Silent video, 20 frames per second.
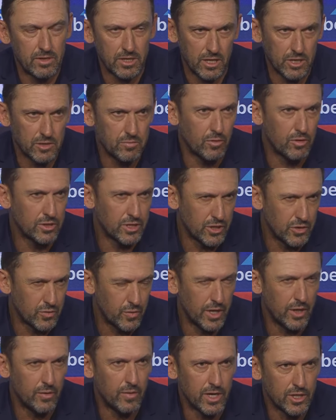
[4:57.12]
Because those boys are
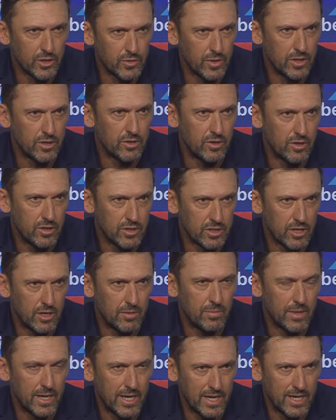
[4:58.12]
21 and 22 years
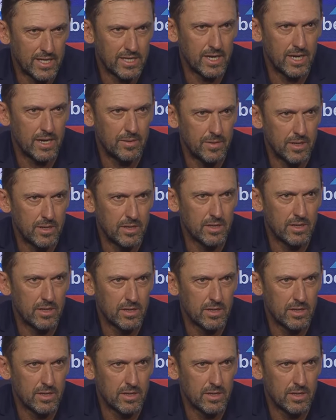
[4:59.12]
old playing in a derby.